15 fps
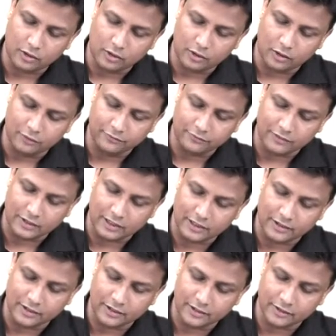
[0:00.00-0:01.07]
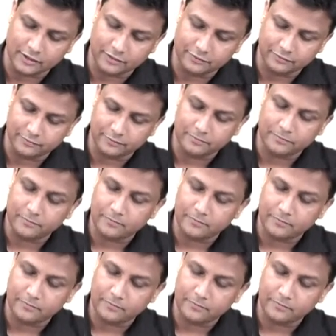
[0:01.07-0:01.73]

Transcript: of ulnar nerve